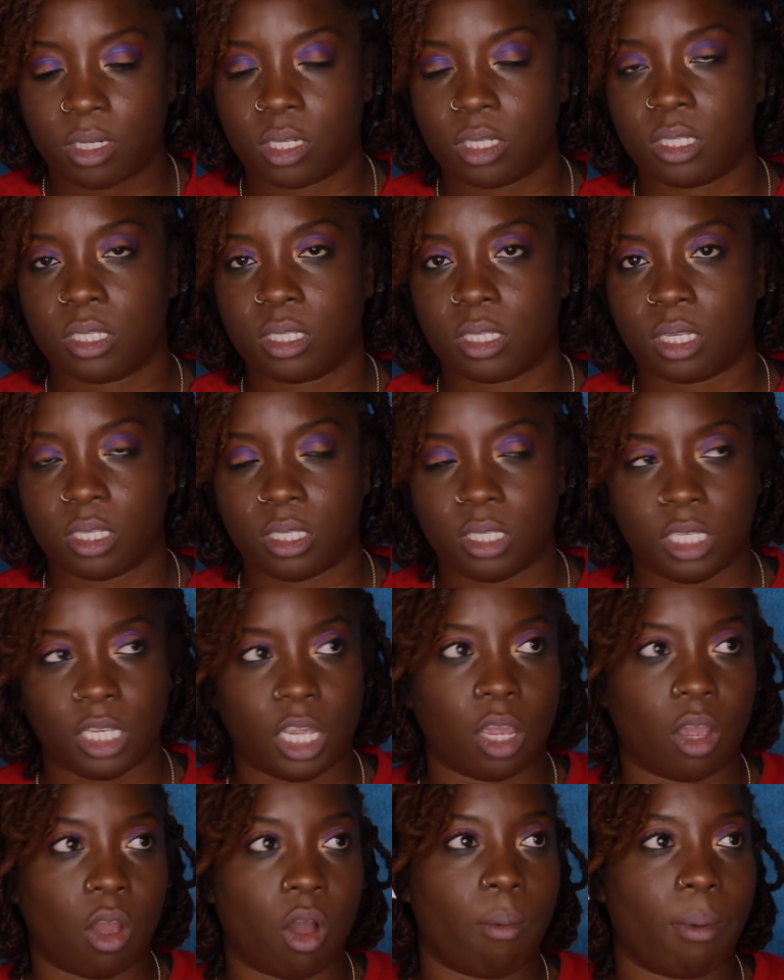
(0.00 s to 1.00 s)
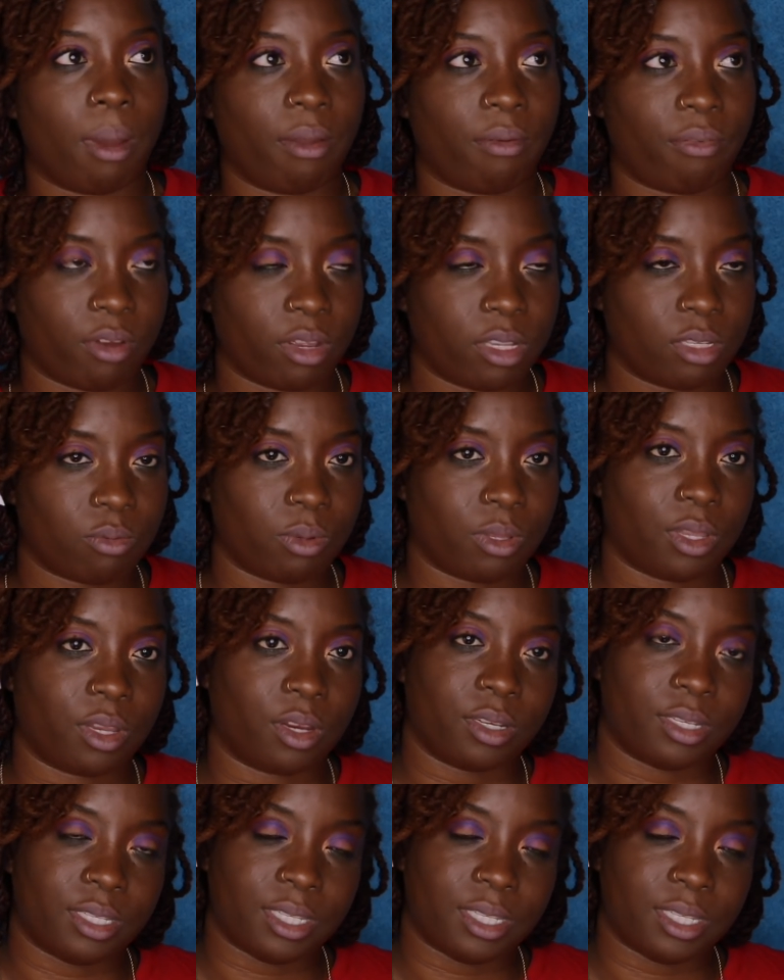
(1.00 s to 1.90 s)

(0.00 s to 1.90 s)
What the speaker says: just seeing all my friends with their